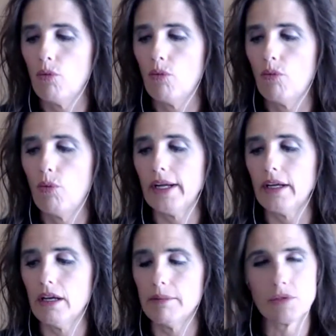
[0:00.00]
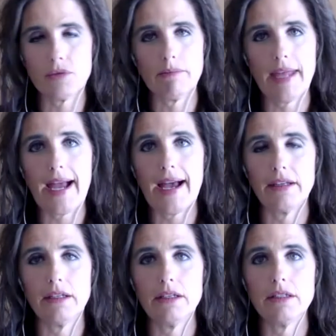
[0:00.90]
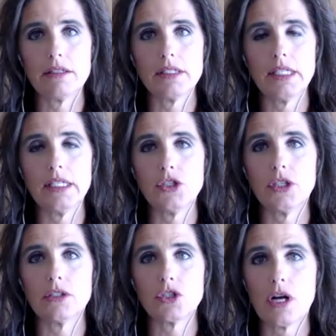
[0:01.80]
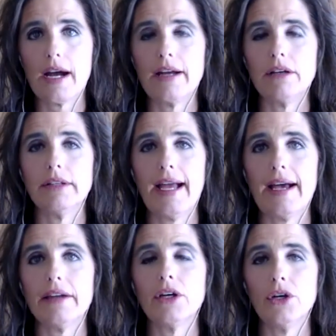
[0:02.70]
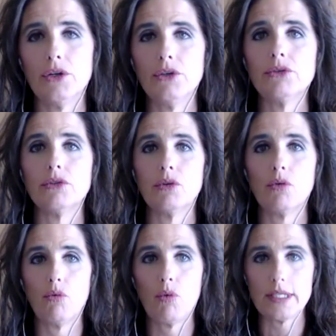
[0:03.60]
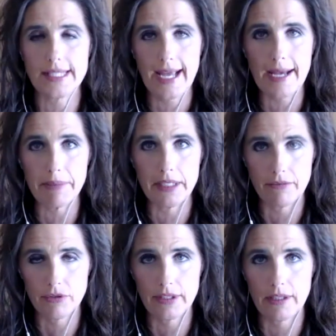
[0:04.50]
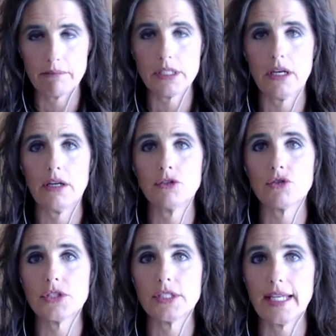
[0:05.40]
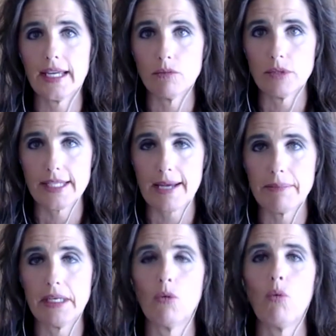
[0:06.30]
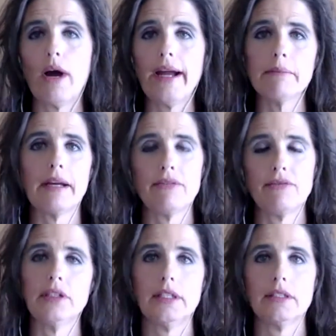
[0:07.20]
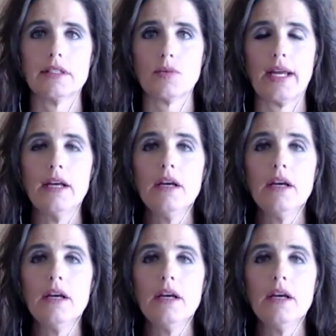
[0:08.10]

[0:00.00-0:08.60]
what comes from that is teaching a child how to own what's happening for them, to understand what's happening. Why am I feeling this way?